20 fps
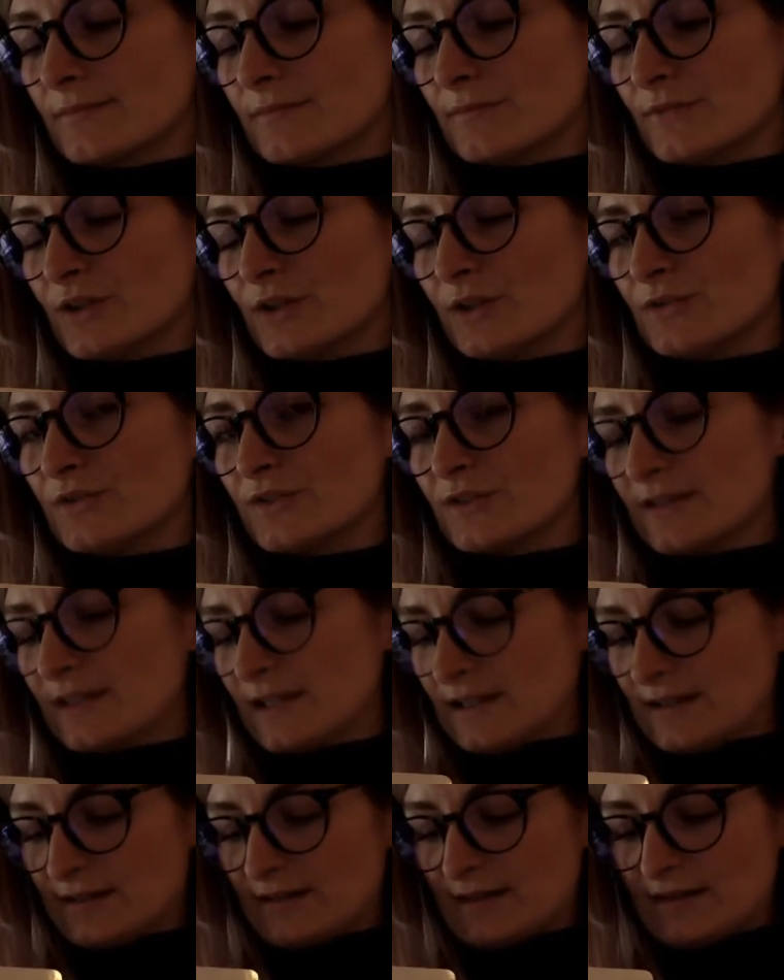Don't just
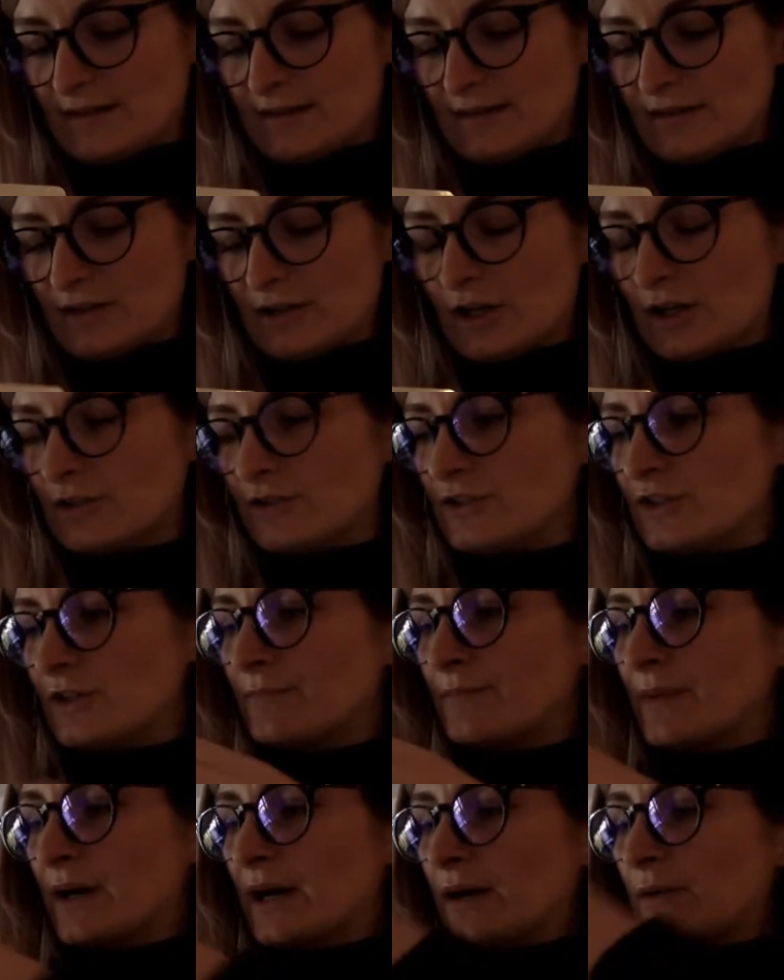think this is an odd
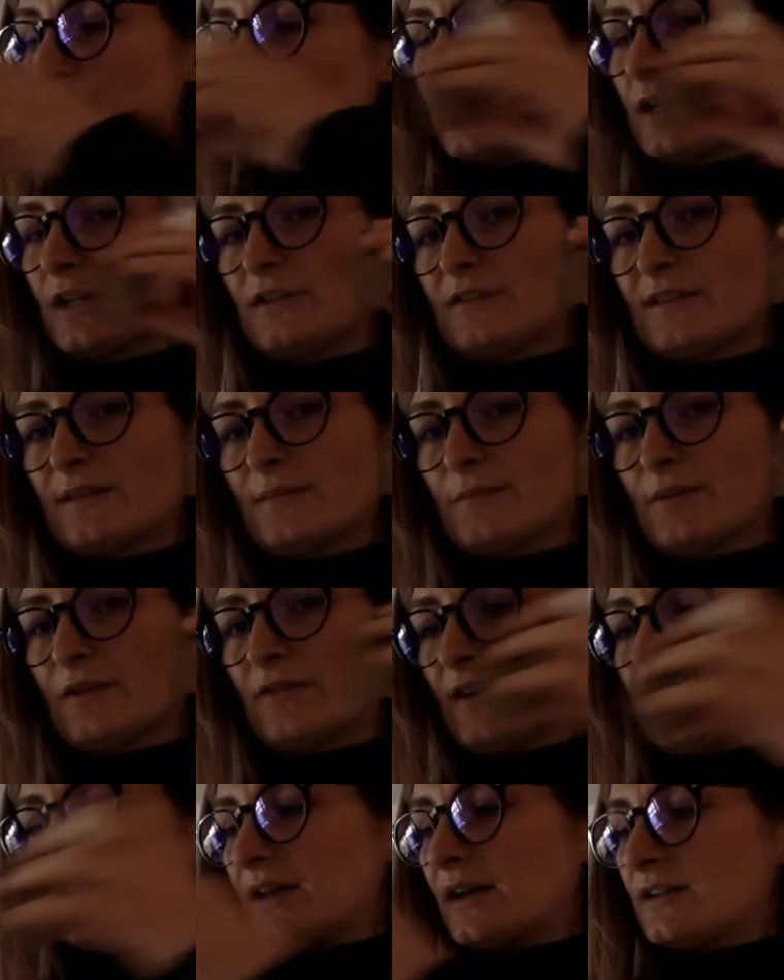number. What can you
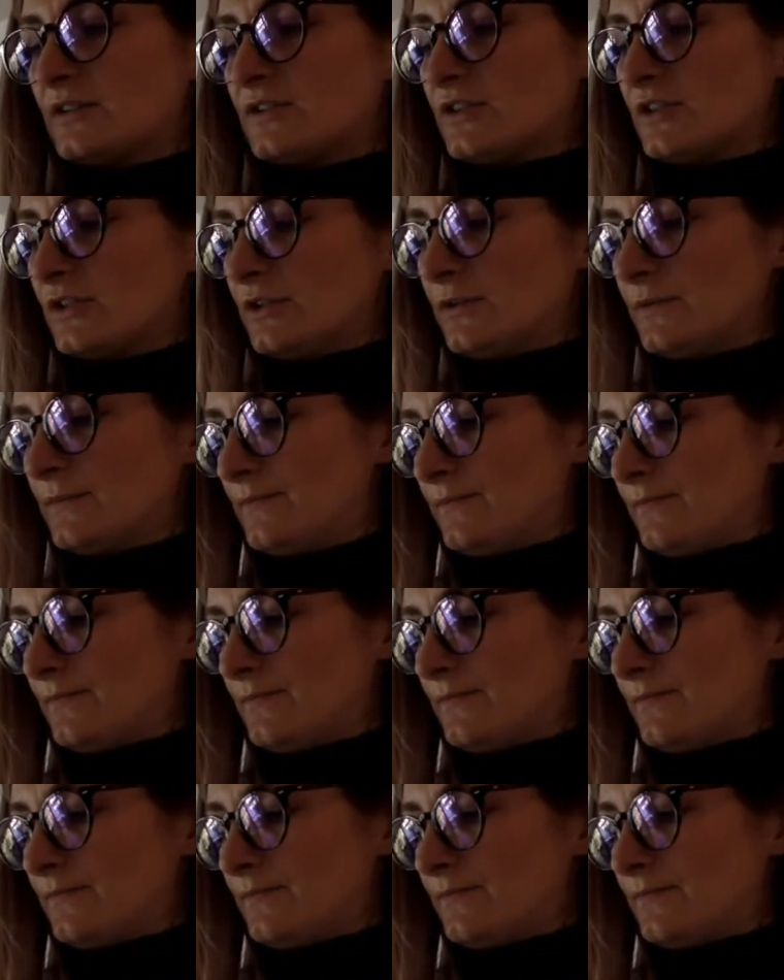simplify that to?